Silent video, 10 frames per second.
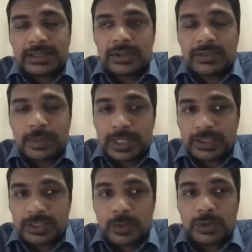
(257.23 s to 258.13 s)
sort of the
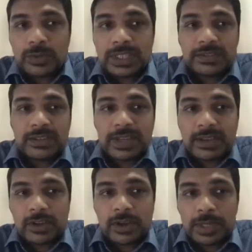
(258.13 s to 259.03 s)
best of both worlds, where we
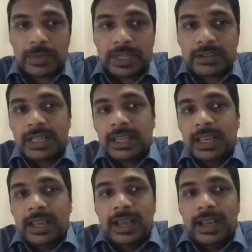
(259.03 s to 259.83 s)
have a complementary